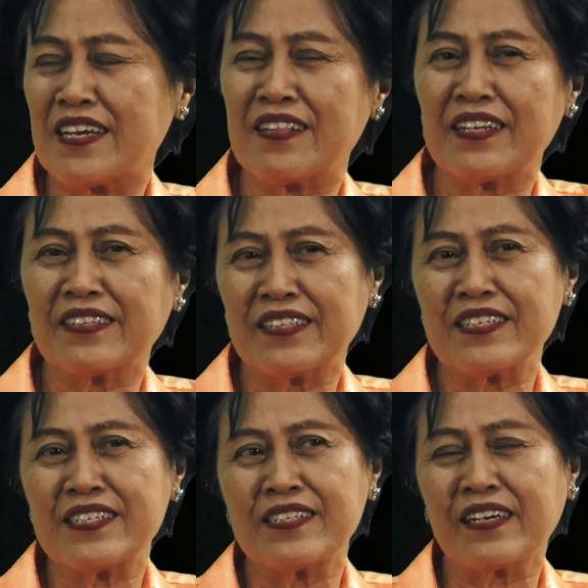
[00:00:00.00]
I think that
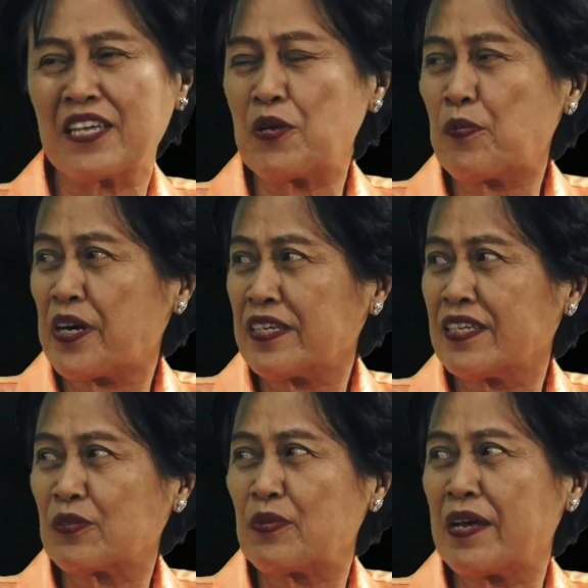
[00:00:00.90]
is the key
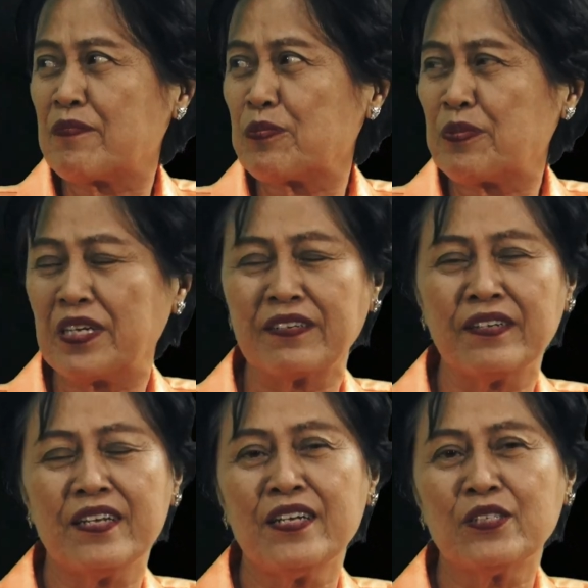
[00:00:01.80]
word that we have to bring
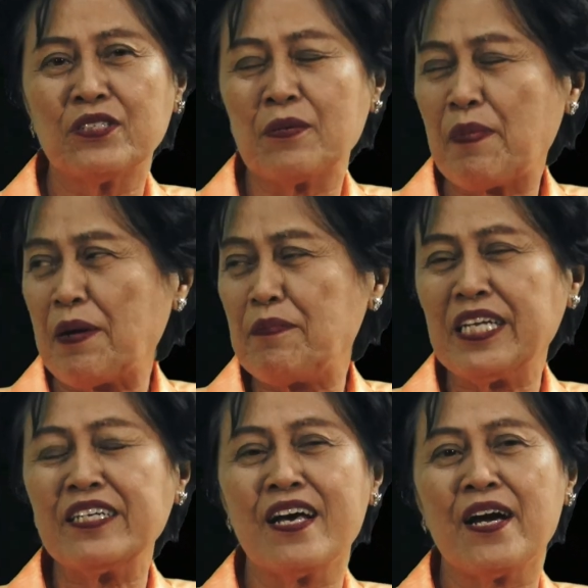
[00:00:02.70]
to the
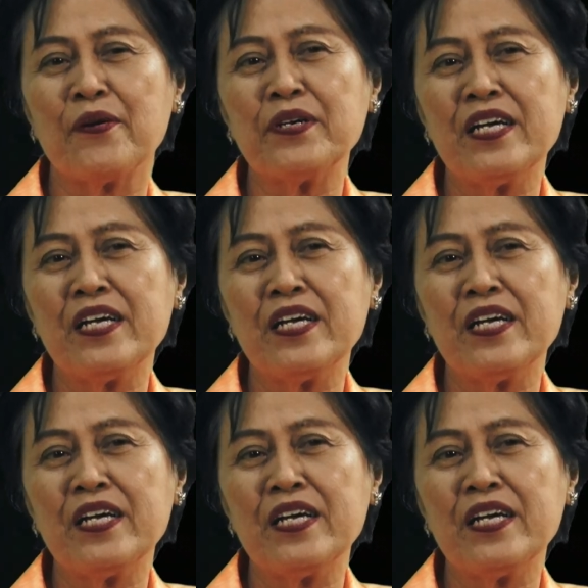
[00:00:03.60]
public now.